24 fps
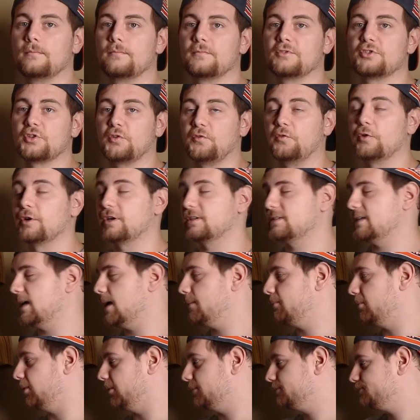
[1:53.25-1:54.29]
So for
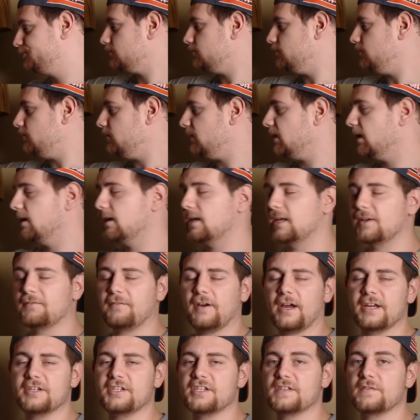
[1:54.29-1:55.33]
example, if
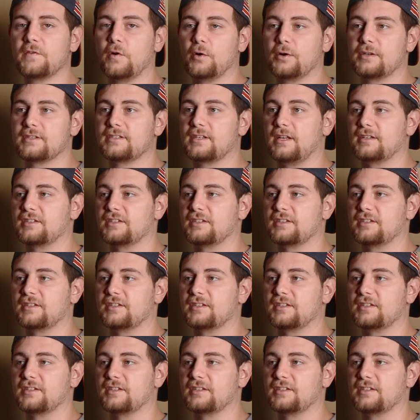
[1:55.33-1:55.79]
I just focus